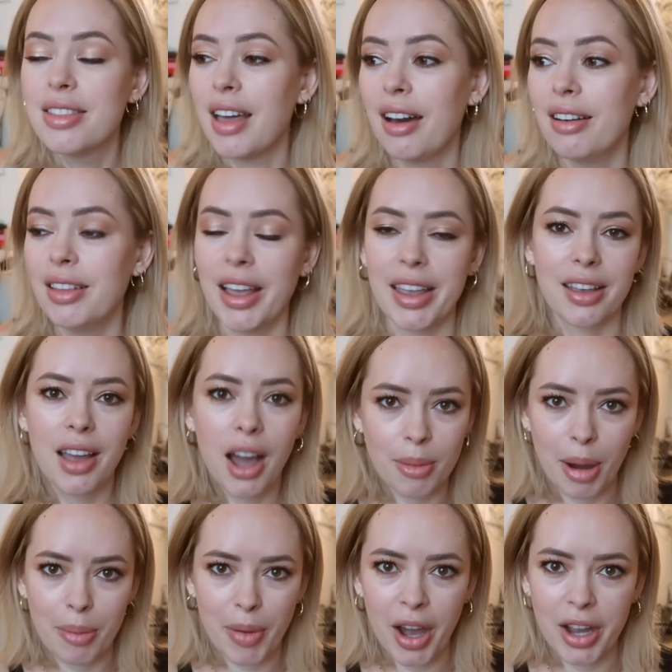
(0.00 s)
they'll like
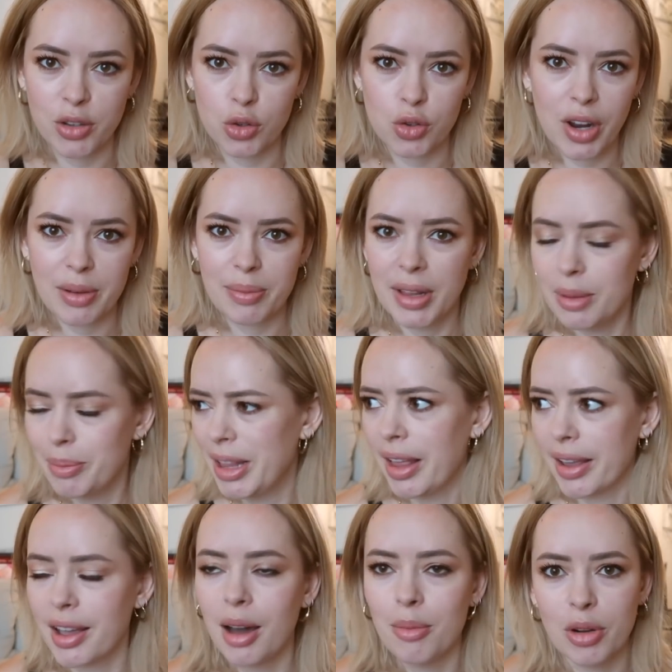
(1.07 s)
come up behind your treadmill and be
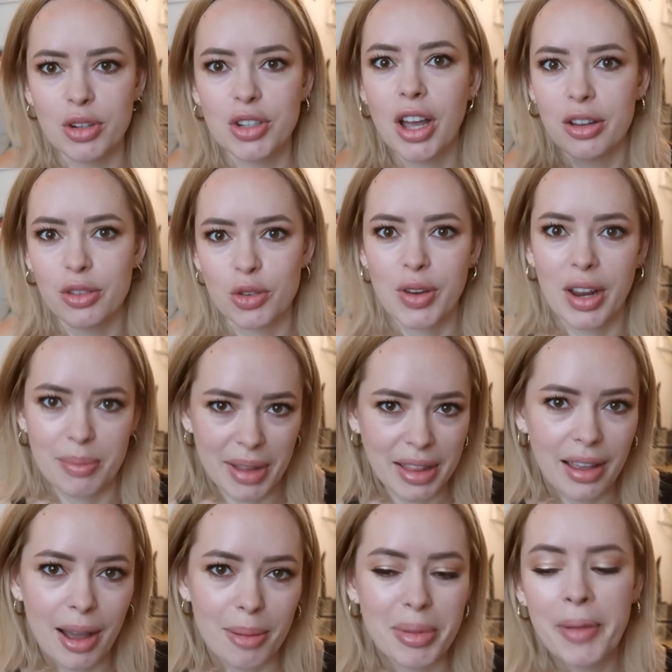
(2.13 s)
like, come on, turn your
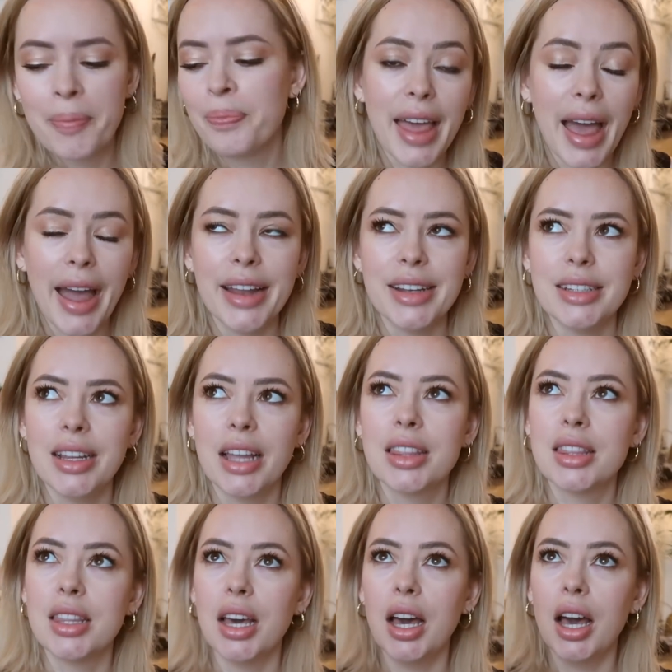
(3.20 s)
treadmill up.
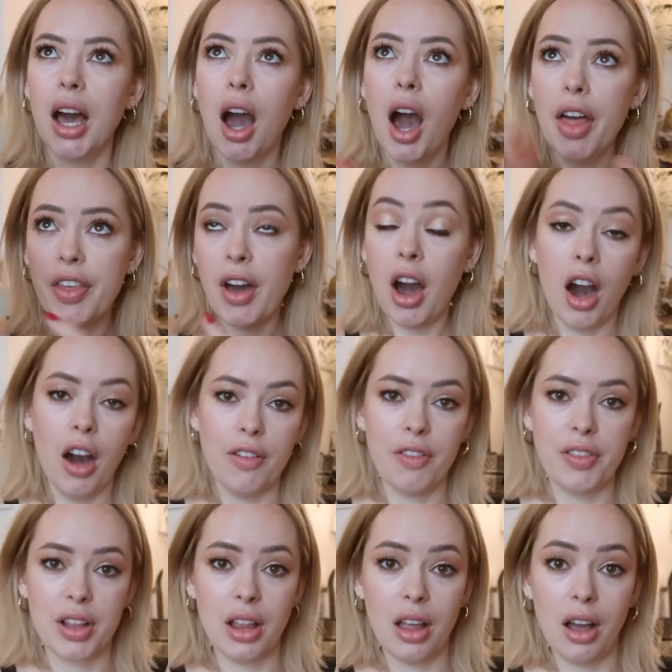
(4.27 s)
Then the other half
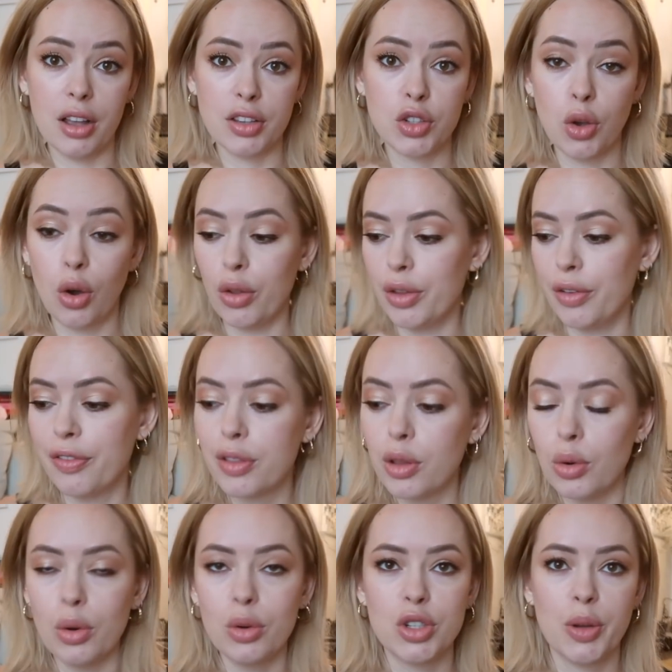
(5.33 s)
of the class, you're on the
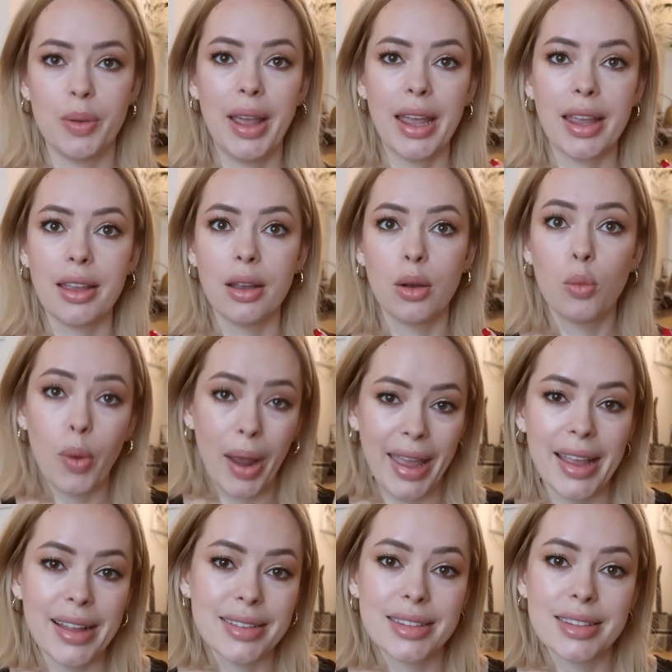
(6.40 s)
floor doing
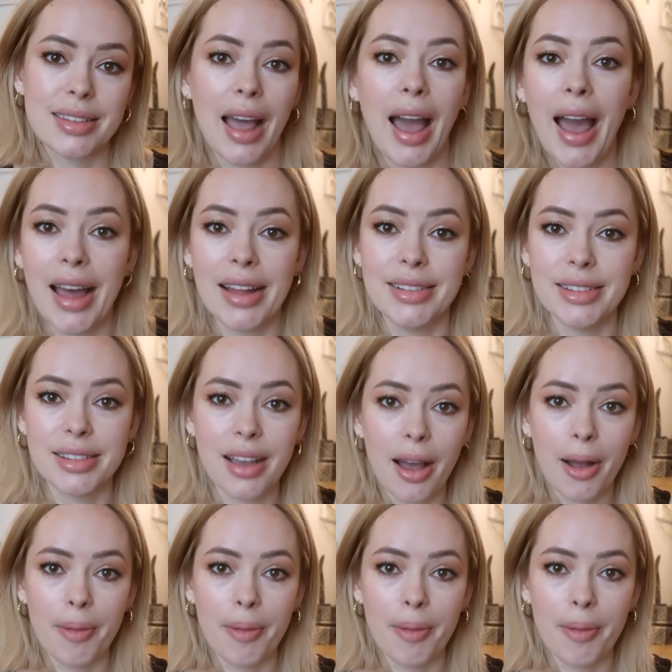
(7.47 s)
weights, and